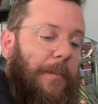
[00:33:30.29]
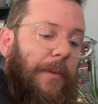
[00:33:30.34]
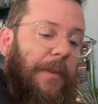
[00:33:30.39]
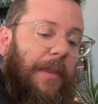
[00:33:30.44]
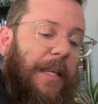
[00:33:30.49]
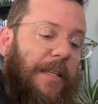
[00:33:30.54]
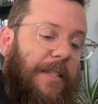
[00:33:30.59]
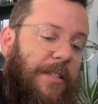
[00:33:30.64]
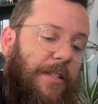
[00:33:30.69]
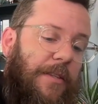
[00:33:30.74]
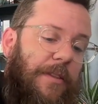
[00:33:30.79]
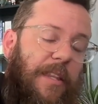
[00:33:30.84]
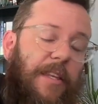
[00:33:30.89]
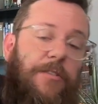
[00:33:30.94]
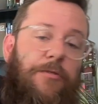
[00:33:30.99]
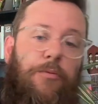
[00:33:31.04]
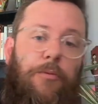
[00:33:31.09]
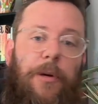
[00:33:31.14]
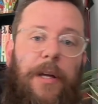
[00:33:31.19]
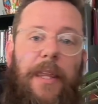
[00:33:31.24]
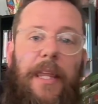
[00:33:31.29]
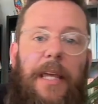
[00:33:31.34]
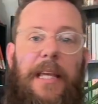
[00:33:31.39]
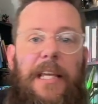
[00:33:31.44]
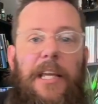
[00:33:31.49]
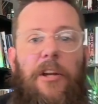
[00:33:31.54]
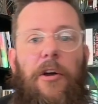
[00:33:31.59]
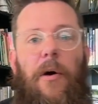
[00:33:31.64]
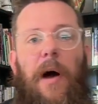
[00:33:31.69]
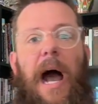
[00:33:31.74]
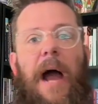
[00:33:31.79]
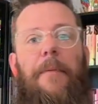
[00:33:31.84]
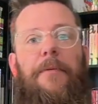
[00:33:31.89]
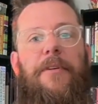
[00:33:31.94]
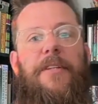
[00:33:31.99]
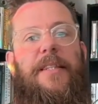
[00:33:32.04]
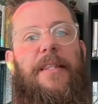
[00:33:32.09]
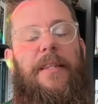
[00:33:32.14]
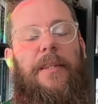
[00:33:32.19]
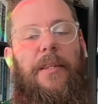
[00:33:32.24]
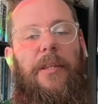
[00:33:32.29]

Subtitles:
This really, I was